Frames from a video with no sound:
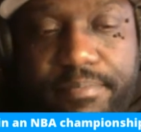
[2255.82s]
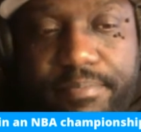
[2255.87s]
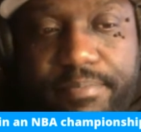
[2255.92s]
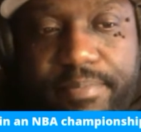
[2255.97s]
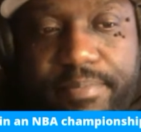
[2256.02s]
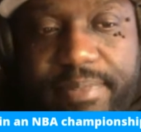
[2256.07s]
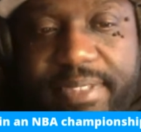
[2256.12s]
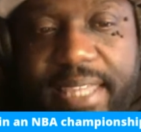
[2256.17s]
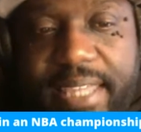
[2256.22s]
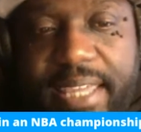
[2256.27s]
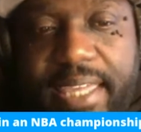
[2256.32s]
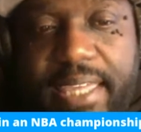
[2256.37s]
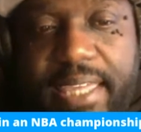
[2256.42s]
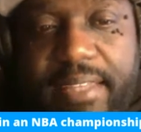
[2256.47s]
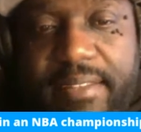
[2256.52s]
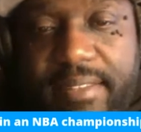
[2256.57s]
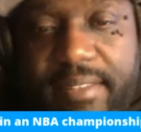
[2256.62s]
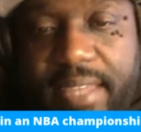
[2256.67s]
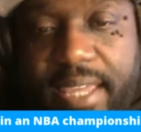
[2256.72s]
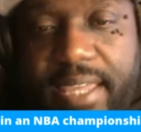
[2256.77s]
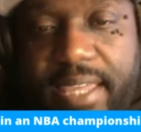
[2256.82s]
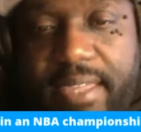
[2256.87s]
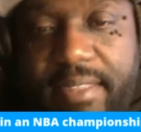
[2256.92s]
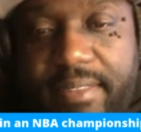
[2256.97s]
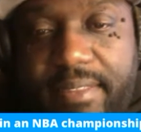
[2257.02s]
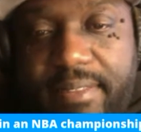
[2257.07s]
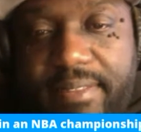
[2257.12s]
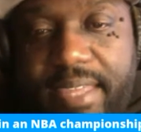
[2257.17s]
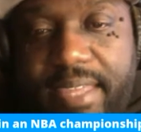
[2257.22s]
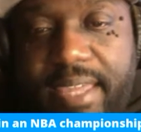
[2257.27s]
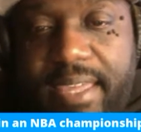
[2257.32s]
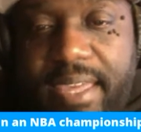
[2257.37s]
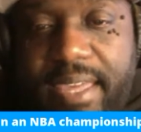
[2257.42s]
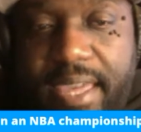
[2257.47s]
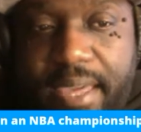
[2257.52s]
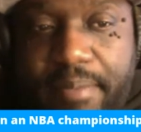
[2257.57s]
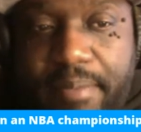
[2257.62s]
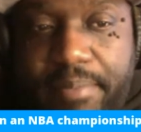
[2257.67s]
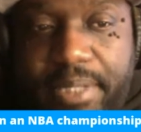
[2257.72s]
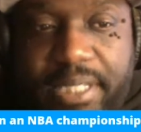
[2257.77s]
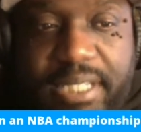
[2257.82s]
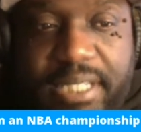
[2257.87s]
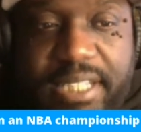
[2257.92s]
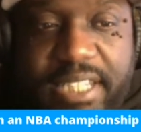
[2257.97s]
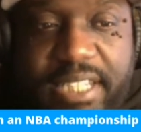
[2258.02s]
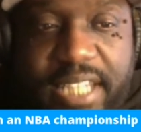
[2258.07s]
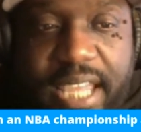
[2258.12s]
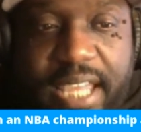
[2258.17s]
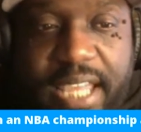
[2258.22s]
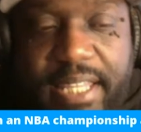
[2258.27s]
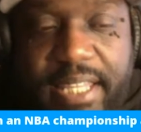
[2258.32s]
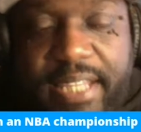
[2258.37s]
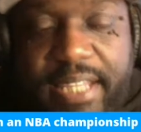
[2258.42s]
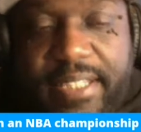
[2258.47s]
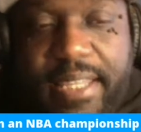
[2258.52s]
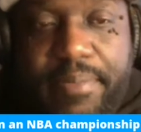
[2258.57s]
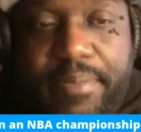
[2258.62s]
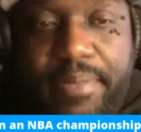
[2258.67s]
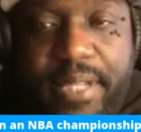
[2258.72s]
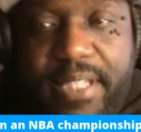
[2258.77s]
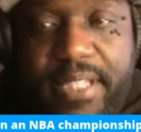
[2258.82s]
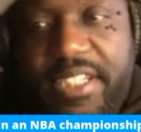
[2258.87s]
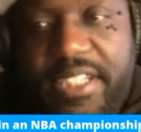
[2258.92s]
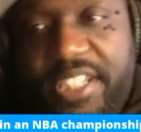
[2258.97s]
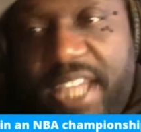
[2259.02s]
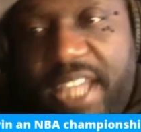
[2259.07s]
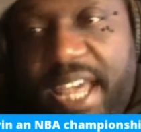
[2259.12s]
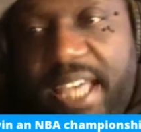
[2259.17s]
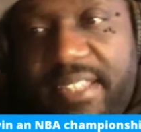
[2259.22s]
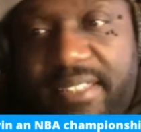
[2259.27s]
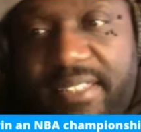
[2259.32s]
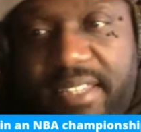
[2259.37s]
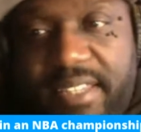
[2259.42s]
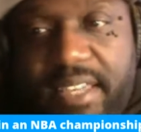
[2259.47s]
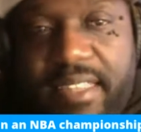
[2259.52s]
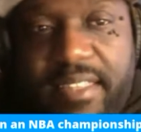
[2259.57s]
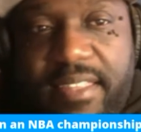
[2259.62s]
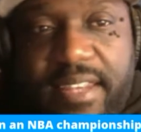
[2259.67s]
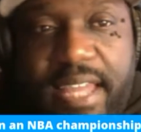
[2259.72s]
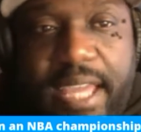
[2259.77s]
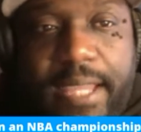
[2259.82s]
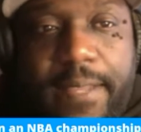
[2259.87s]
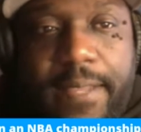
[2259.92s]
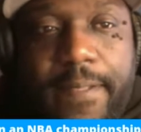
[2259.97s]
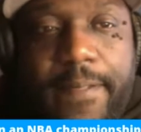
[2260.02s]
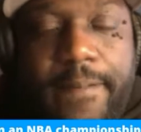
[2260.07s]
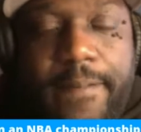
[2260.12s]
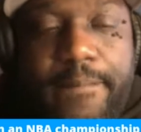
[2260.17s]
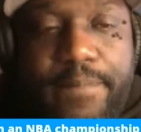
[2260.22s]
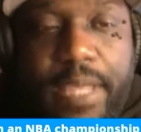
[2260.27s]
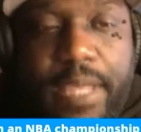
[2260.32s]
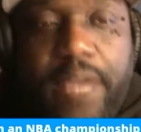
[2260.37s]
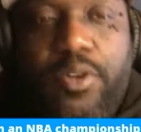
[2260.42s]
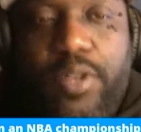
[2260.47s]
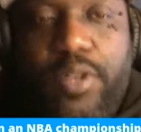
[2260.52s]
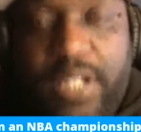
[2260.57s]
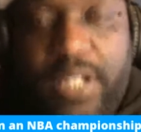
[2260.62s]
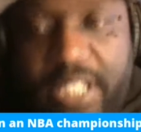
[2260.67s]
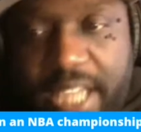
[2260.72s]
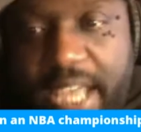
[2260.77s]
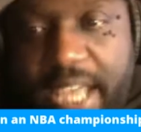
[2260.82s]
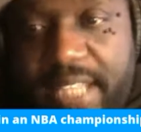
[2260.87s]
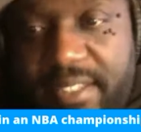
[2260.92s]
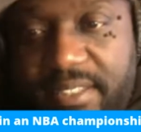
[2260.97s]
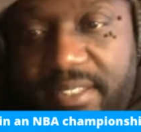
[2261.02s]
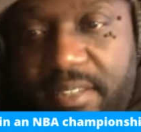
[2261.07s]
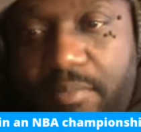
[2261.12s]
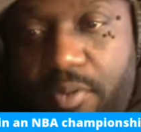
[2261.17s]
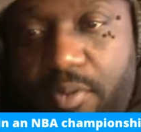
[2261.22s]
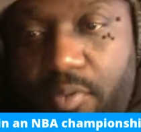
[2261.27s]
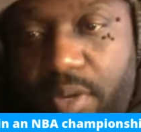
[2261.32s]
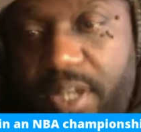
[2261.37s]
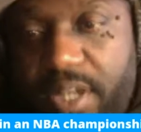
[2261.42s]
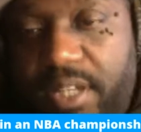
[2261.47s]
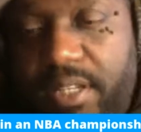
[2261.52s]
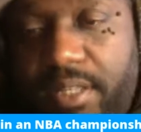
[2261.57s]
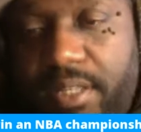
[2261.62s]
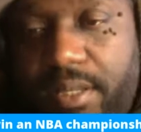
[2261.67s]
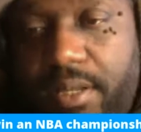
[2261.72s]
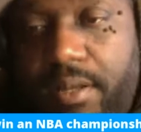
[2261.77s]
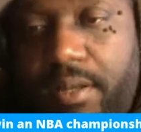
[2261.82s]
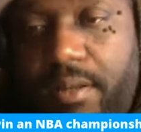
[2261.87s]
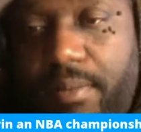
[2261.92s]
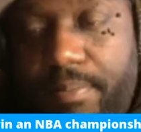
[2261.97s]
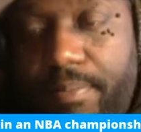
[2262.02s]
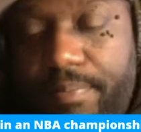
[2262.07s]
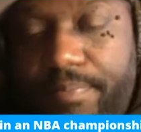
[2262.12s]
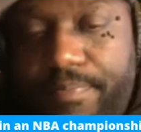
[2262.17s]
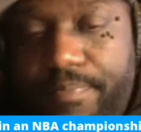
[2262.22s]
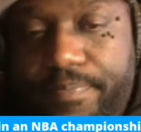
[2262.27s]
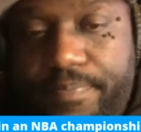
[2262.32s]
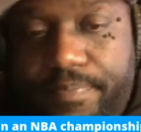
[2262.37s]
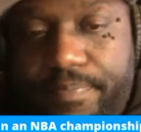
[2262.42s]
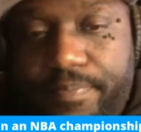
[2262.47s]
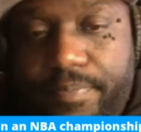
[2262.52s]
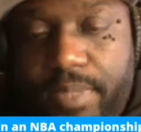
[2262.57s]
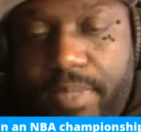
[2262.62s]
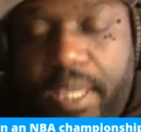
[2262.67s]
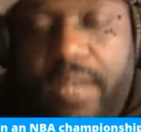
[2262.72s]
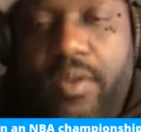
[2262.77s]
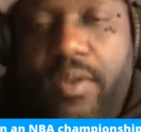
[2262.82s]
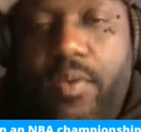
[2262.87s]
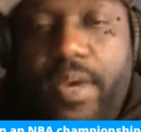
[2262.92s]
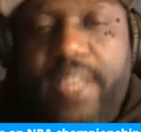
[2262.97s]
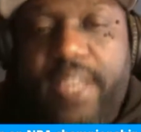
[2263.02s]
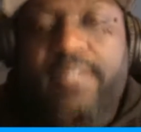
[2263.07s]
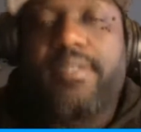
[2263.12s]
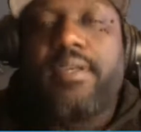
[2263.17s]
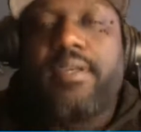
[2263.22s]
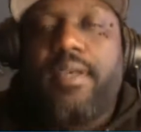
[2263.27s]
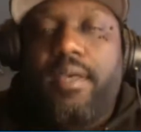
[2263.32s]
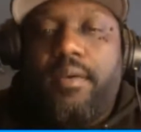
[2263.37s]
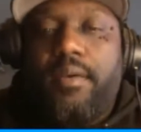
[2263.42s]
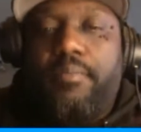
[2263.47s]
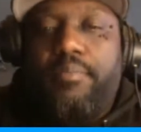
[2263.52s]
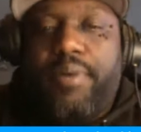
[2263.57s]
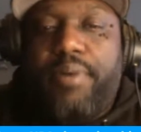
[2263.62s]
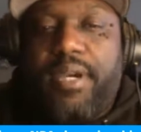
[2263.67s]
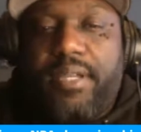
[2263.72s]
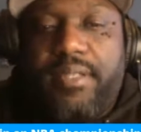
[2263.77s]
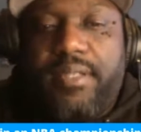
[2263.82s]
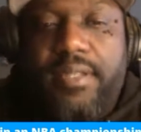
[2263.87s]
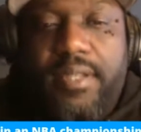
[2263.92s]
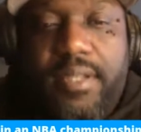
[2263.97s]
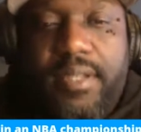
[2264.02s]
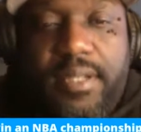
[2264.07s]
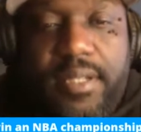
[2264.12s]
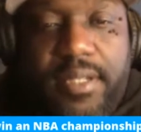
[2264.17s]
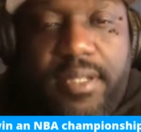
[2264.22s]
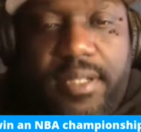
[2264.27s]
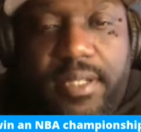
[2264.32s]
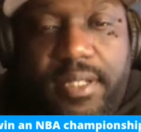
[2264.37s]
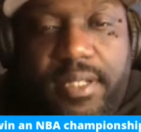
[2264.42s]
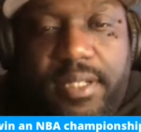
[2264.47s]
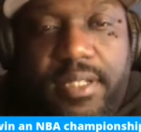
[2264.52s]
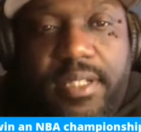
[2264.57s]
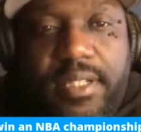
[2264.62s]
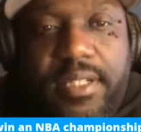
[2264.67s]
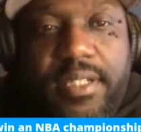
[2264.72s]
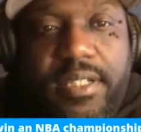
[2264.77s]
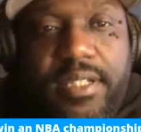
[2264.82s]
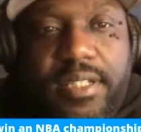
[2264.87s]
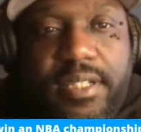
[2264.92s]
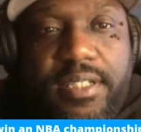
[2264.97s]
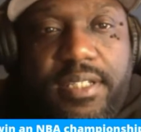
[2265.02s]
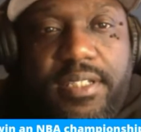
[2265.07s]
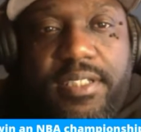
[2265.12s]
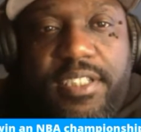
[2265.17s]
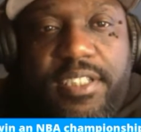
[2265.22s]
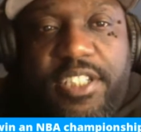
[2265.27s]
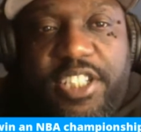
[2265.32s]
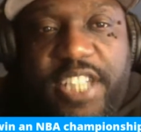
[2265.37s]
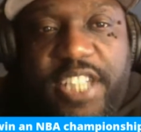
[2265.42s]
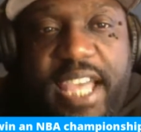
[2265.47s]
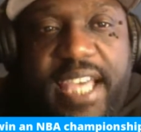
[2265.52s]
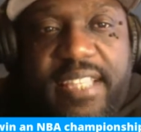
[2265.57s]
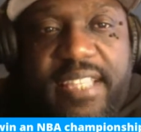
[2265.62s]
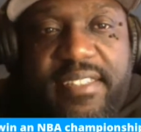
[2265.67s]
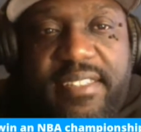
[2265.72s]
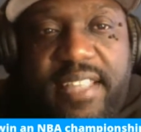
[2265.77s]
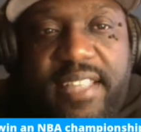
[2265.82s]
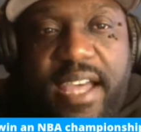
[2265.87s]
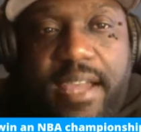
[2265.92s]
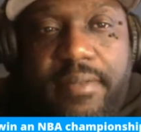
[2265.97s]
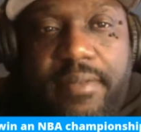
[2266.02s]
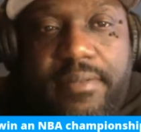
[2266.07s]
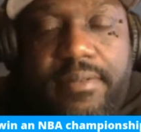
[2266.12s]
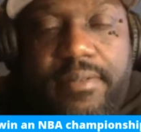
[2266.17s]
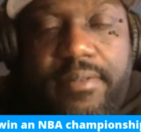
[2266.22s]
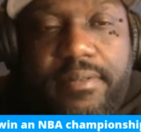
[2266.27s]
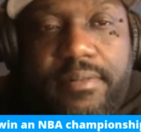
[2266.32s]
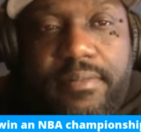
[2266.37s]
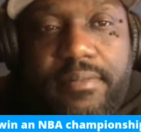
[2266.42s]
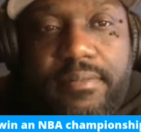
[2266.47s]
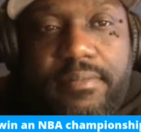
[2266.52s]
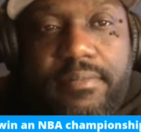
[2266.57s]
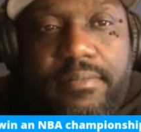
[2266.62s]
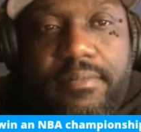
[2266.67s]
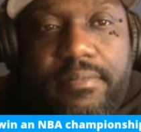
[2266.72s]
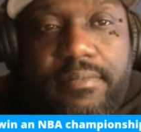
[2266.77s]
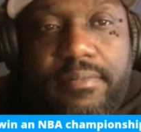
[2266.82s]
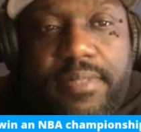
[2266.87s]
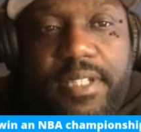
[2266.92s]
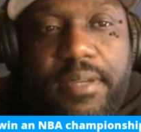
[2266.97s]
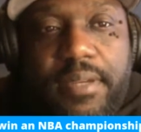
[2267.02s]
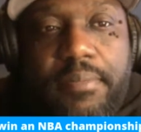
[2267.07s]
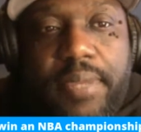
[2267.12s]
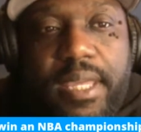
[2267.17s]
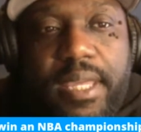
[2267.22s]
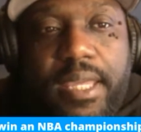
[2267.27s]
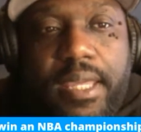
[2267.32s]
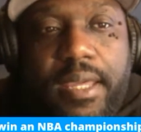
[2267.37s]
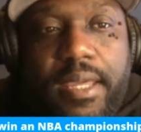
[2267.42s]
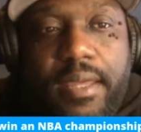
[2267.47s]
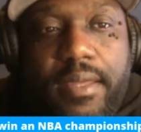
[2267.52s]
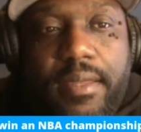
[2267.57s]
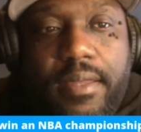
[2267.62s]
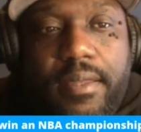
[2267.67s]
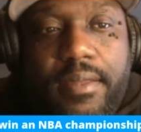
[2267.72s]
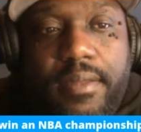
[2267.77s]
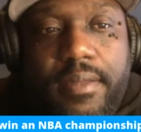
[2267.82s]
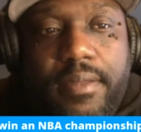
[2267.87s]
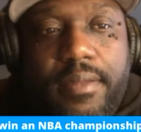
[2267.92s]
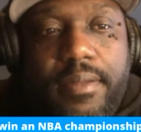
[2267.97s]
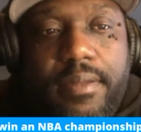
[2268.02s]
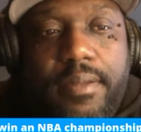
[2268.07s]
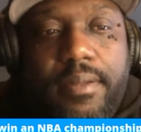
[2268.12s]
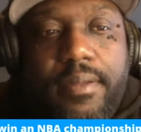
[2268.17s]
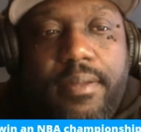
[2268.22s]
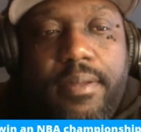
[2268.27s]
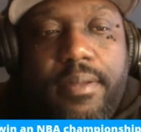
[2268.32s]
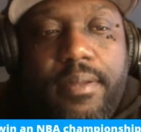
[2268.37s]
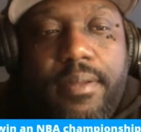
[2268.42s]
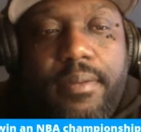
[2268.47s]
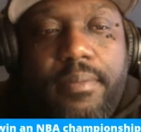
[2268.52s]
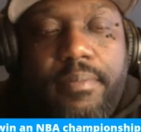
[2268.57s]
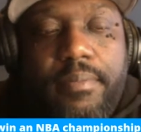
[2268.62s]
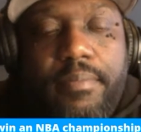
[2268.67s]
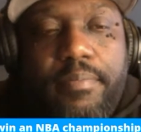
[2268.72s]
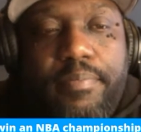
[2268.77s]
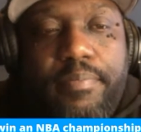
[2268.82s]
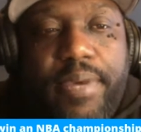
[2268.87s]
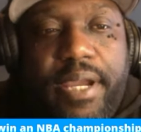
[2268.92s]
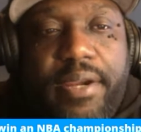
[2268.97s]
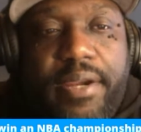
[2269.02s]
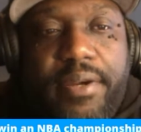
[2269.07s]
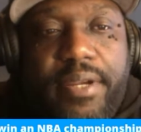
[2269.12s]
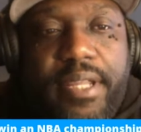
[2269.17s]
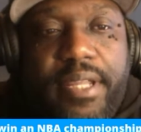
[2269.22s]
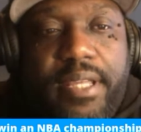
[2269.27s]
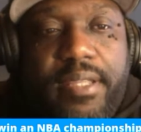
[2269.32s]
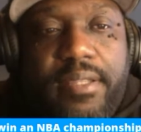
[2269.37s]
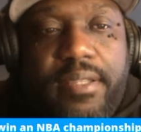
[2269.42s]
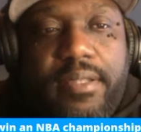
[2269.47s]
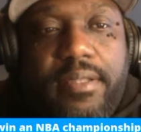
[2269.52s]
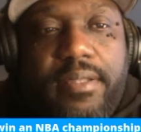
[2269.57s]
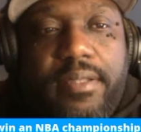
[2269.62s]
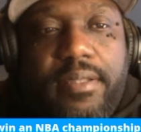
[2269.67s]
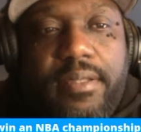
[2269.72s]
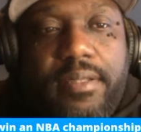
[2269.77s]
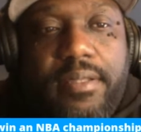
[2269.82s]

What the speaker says: they can't beat the Jazz. Like they played the Jazz the other night. I know the Jazz is number one in the West, but the Jazz is not, to me, better than